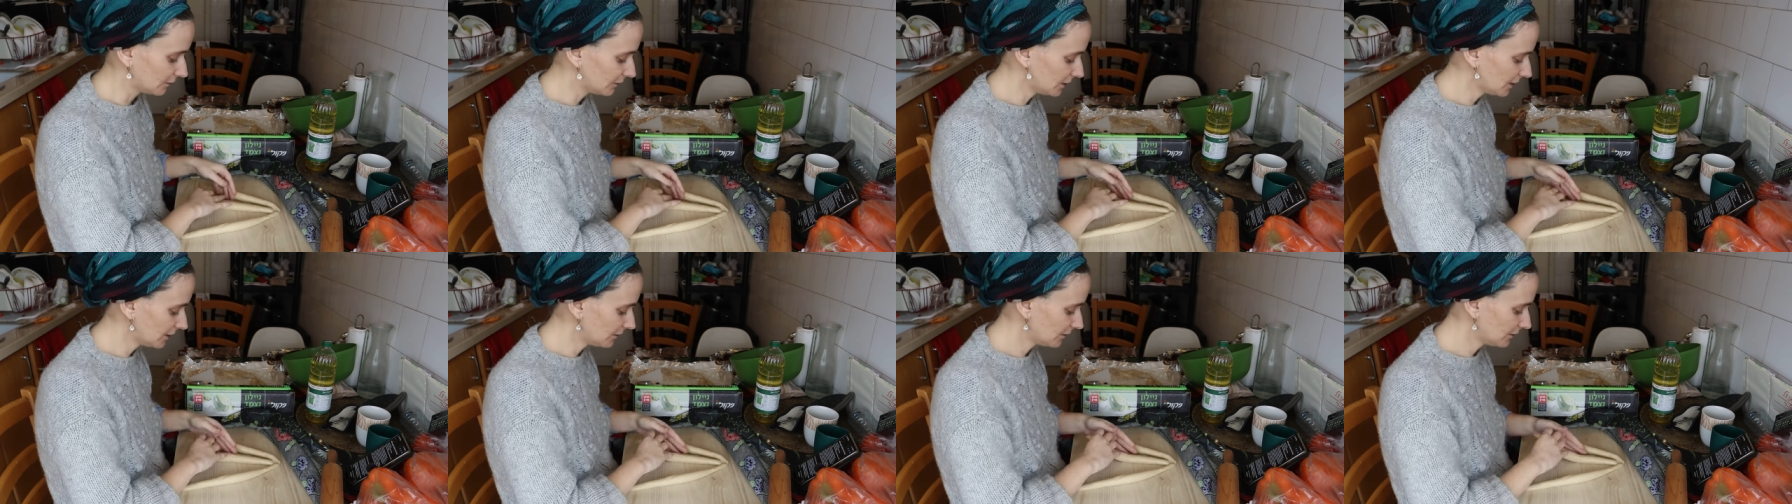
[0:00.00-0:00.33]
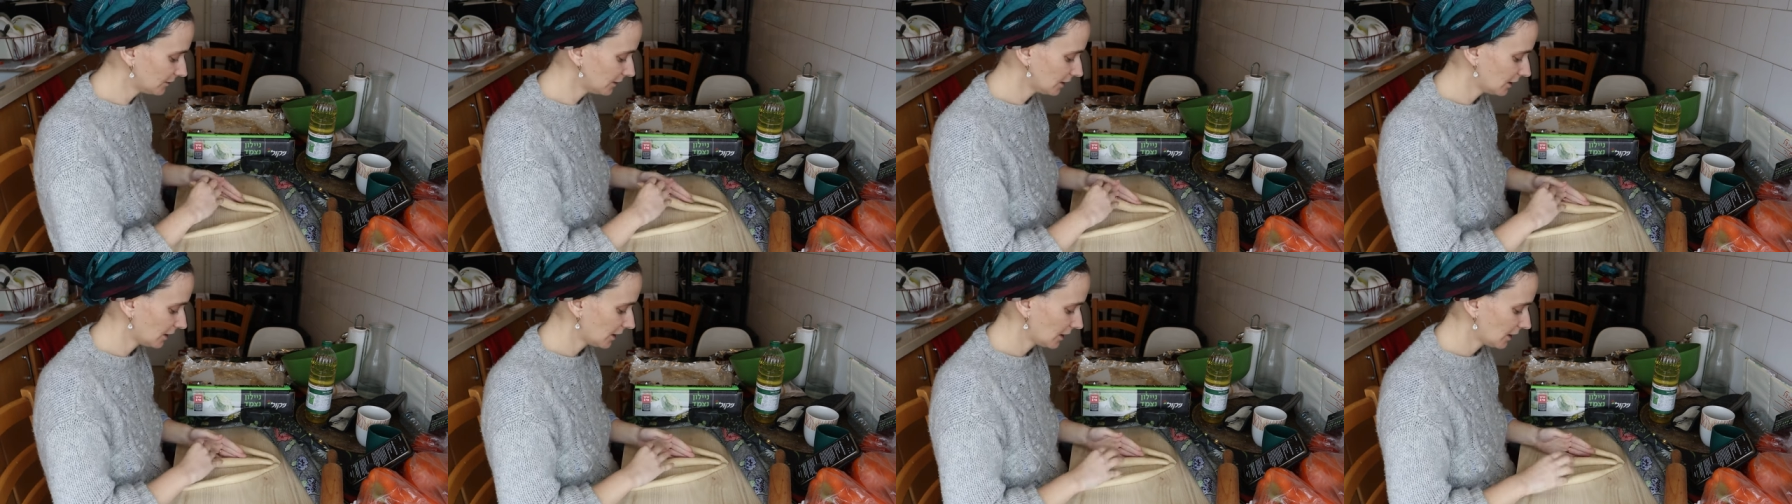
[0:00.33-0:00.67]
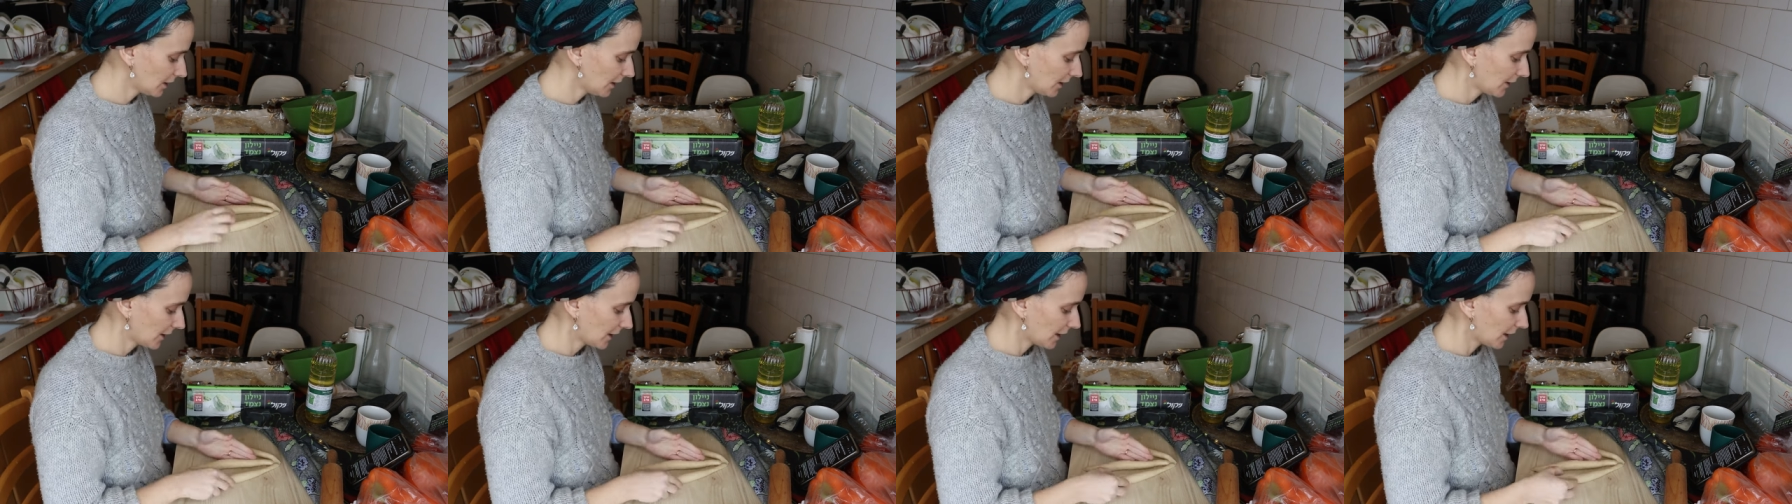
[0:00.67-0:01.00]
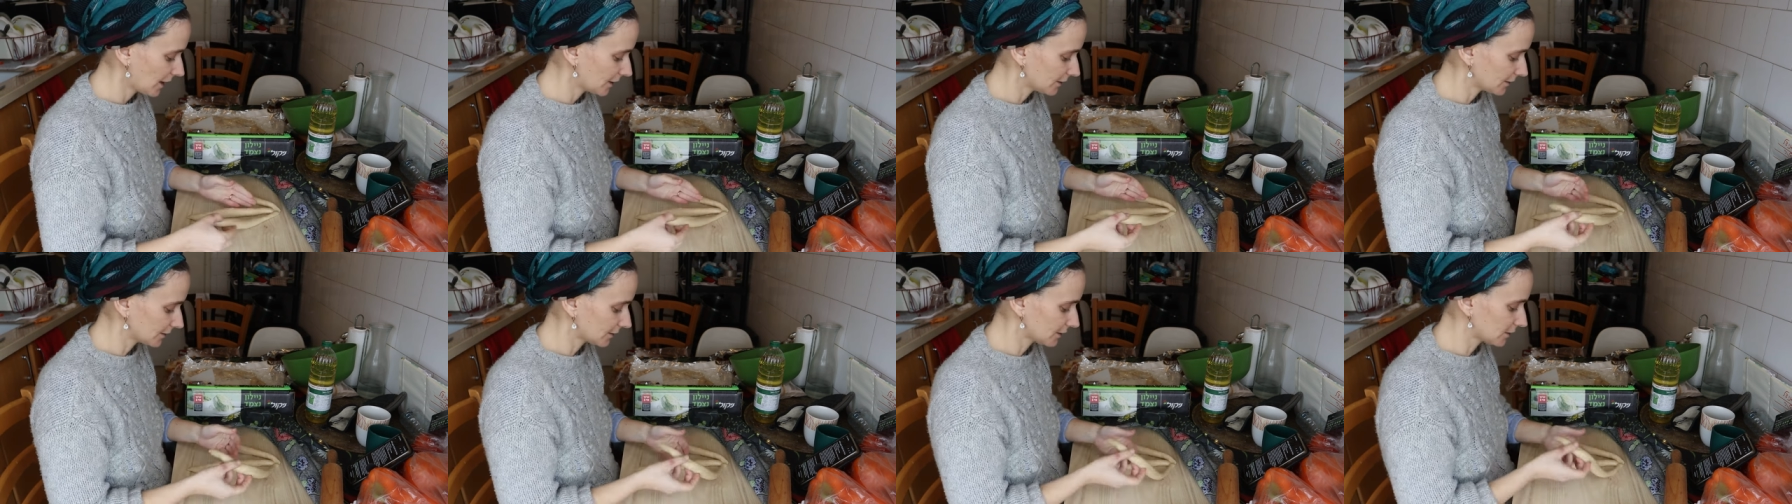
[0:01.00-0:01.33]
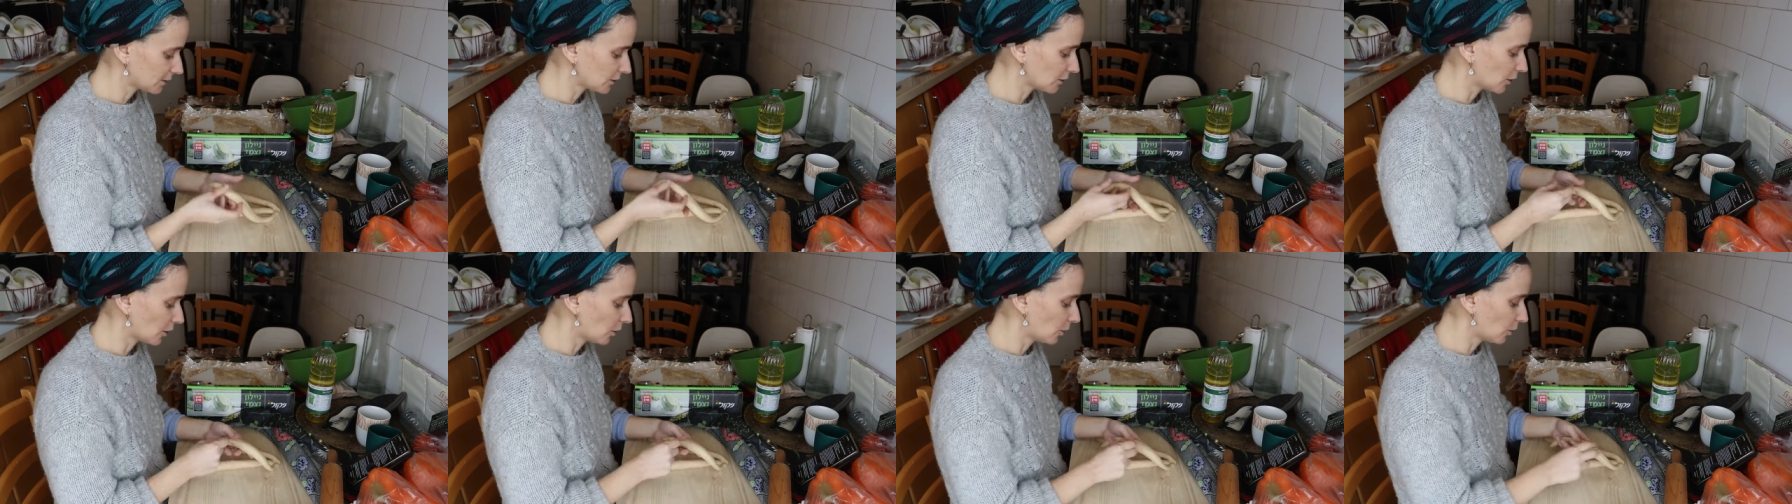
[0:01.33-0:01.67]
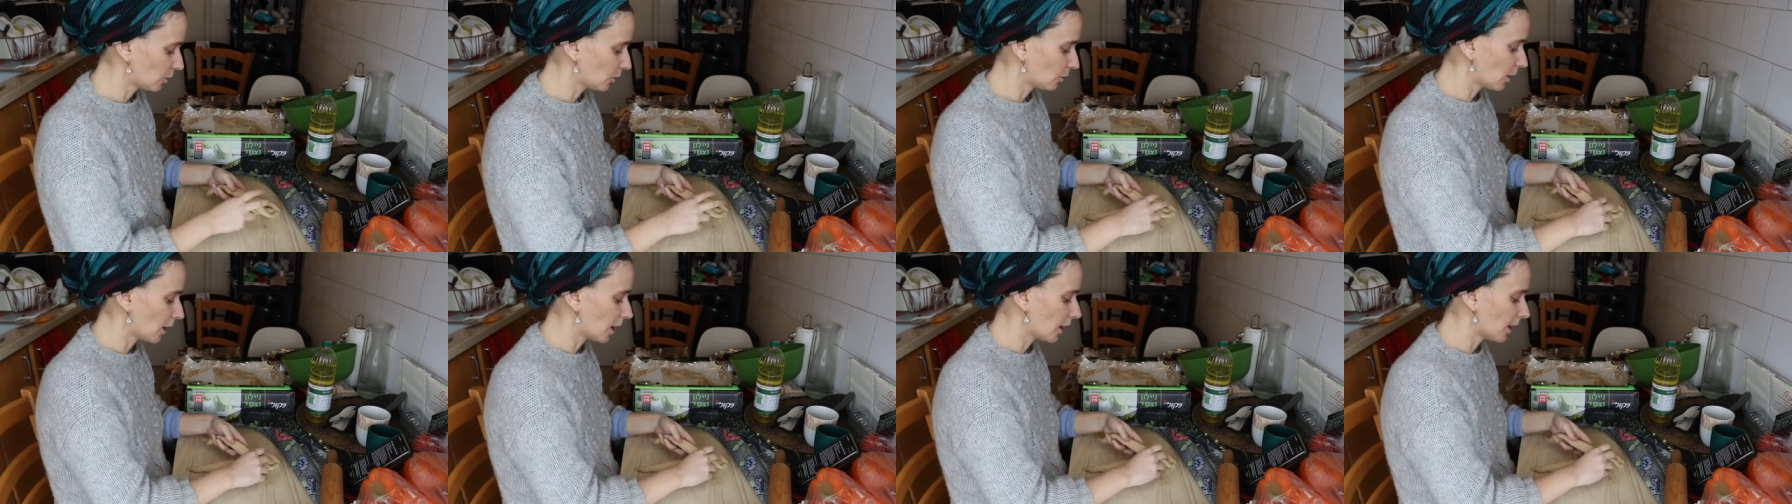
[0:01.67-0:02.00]
Aviv. So,
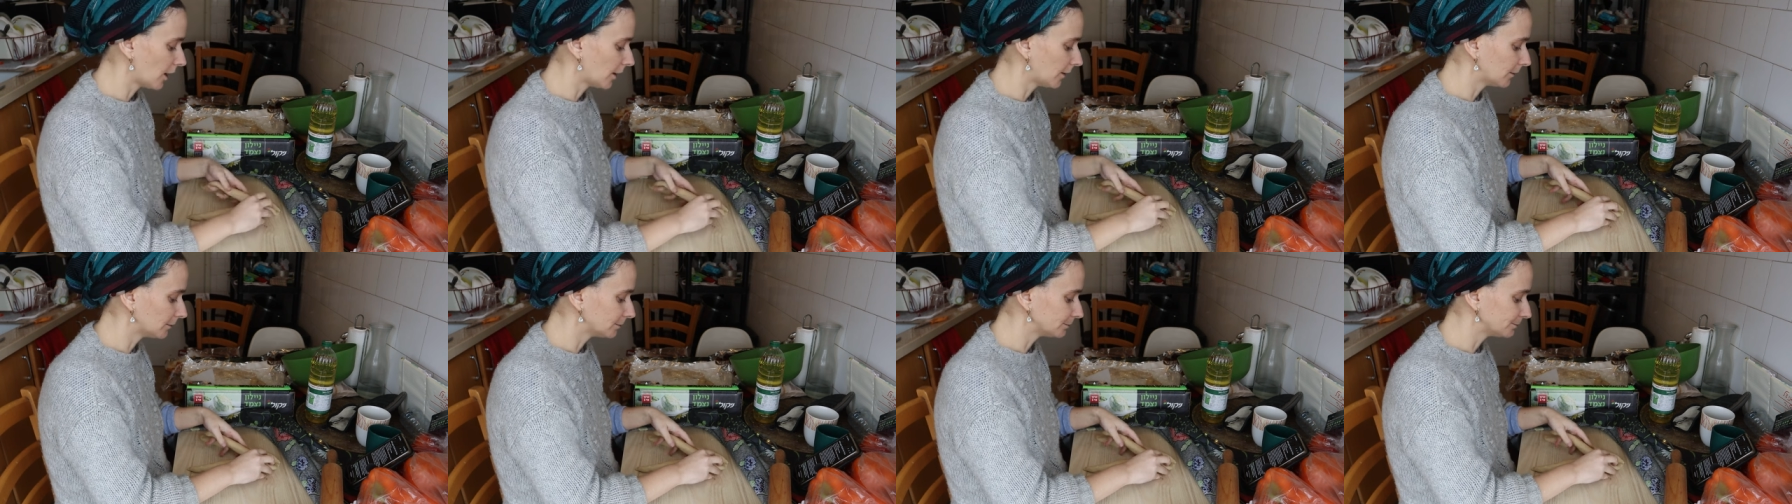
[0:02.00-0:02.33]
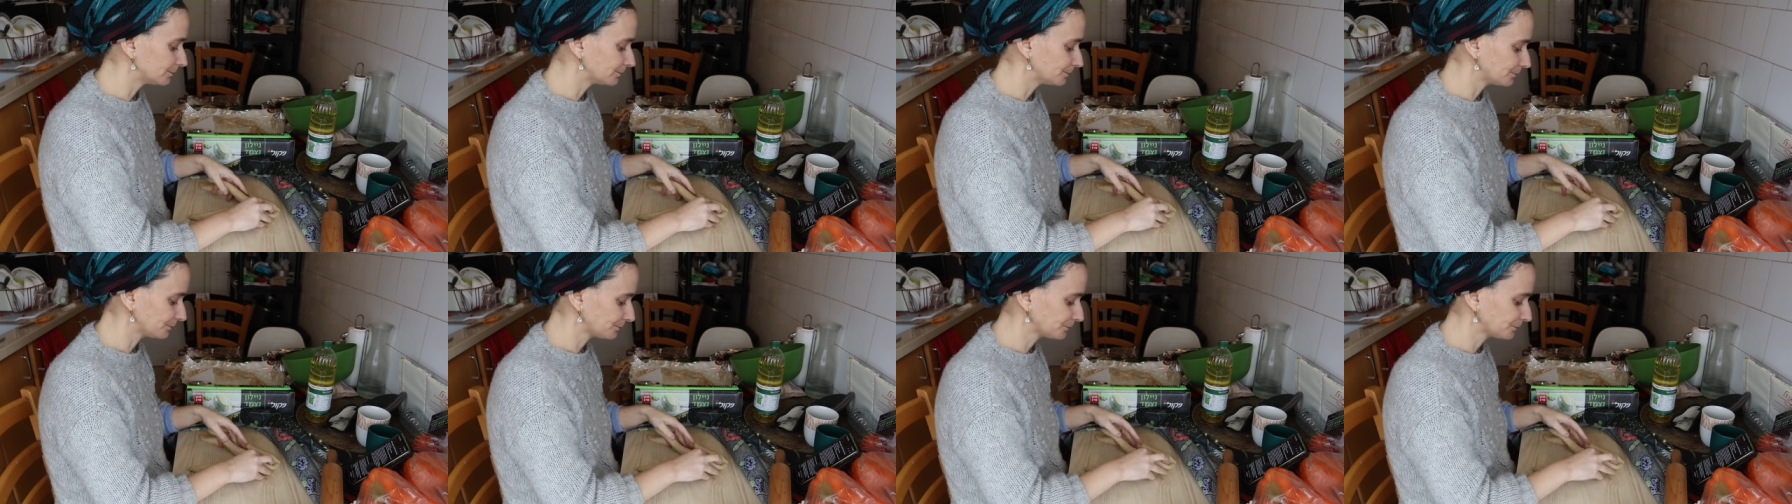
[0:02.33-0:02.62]
um,